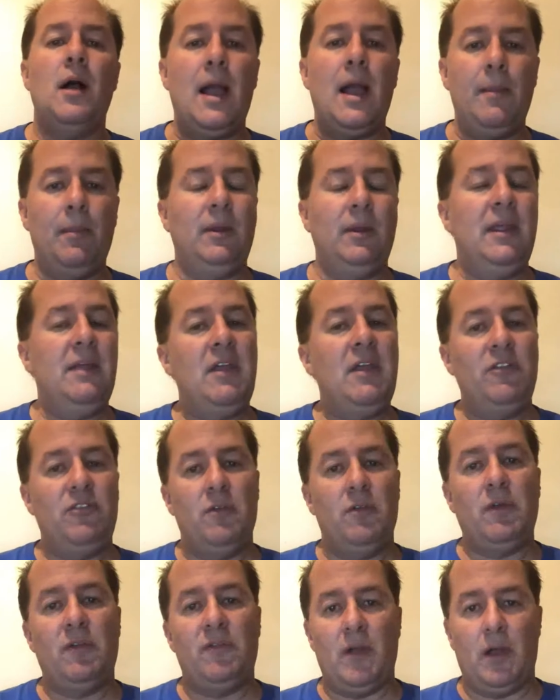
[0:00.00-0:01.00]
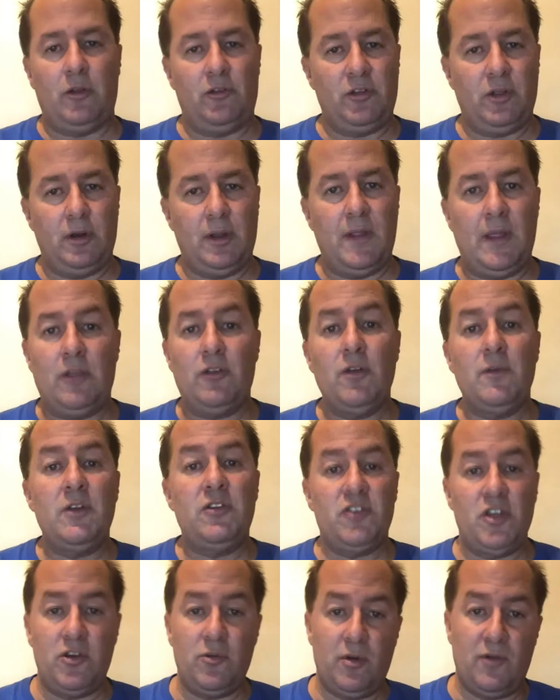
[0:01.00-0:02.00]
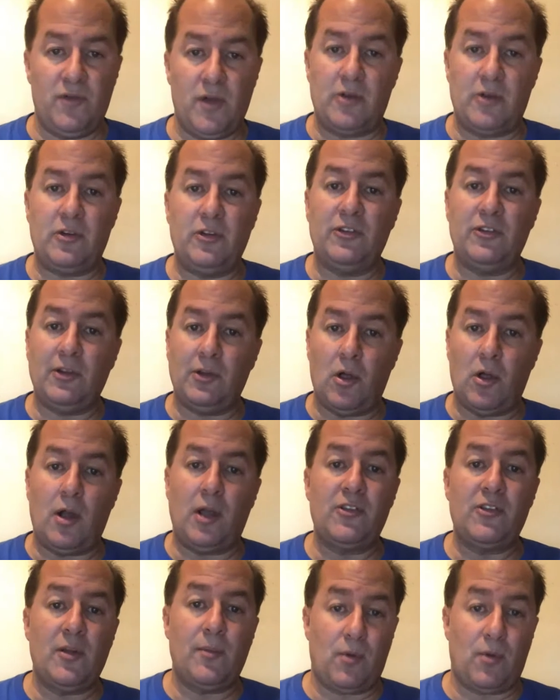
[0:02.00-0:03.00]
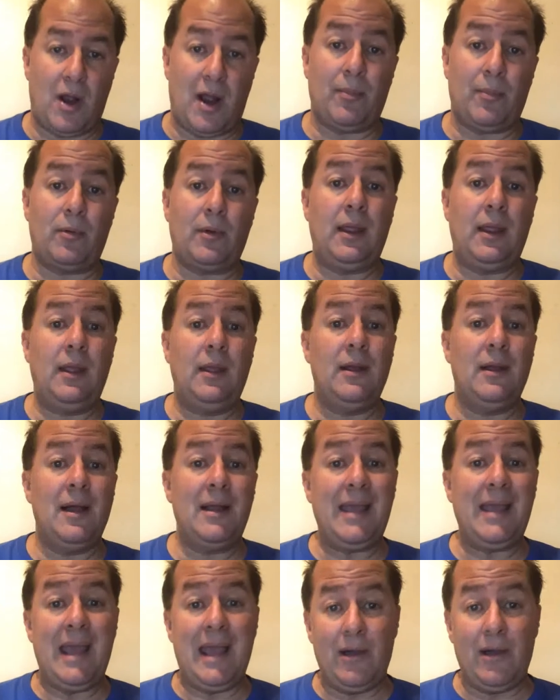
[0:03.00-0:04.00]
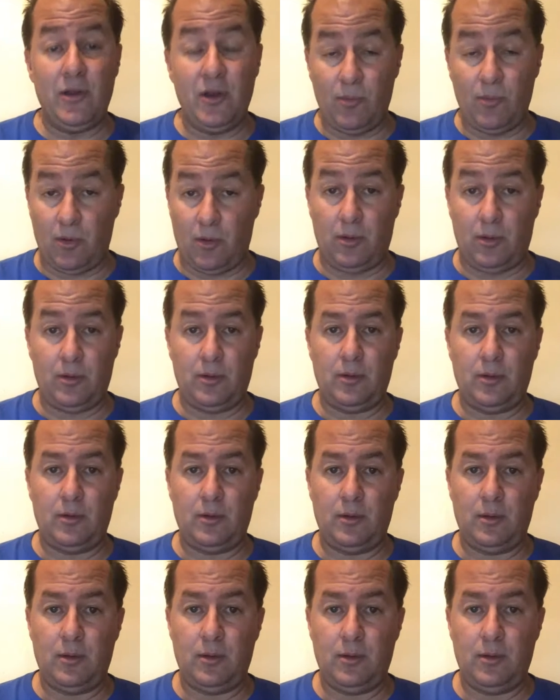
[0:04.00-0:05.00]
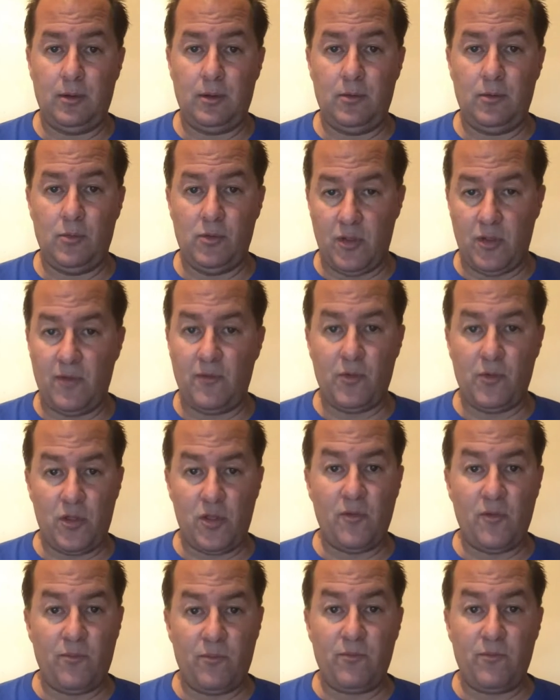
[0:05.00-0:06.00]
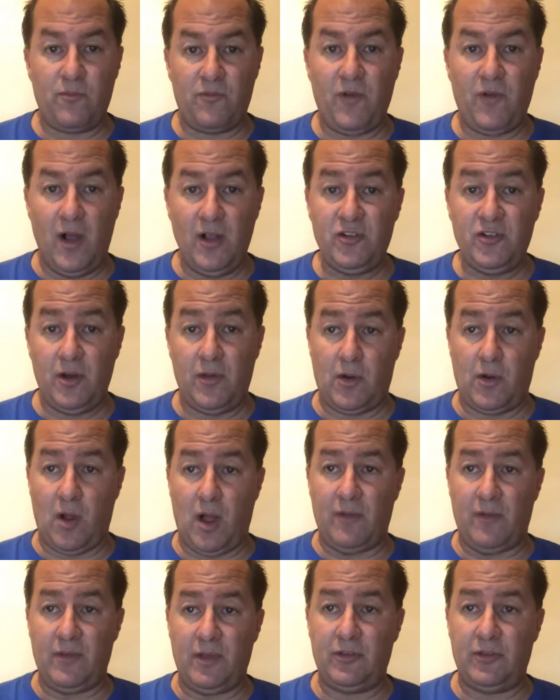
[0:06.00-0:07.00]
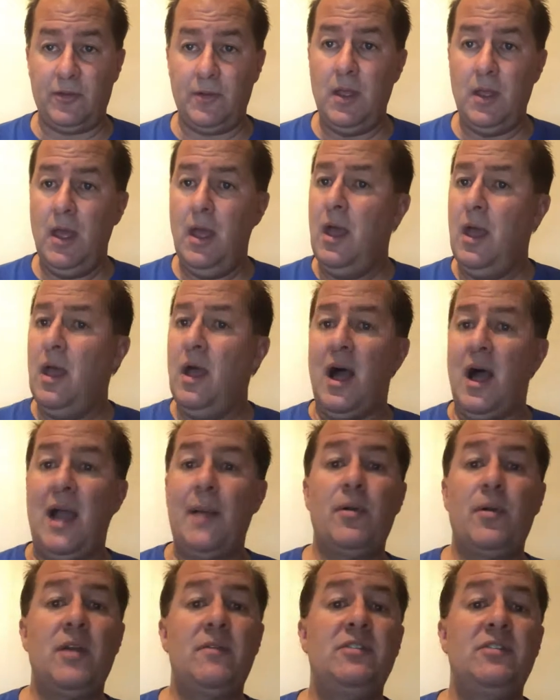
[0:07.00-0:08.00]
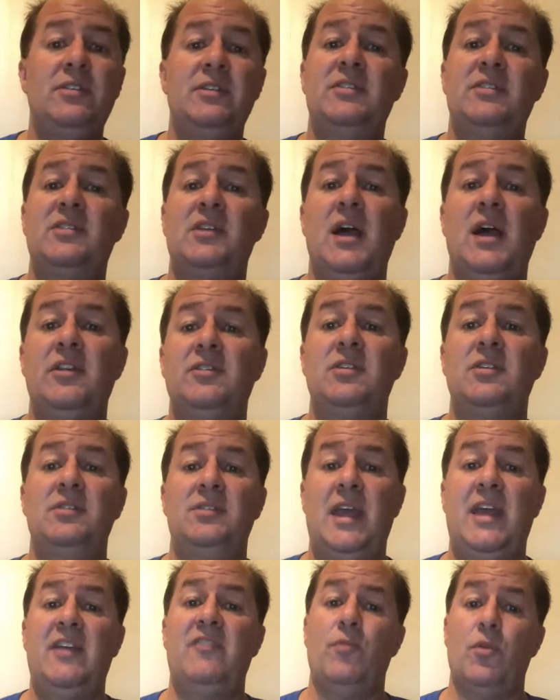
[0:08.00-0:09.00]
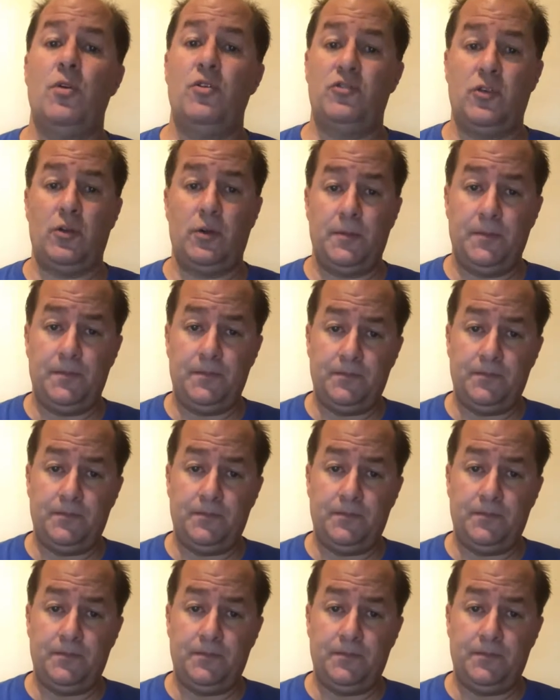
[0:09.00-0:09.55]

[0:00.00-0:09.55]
I believe they serve a function, and they serve a genuine function so long as they're properly accountable within the function of their office. I previously discussed Dave Berger.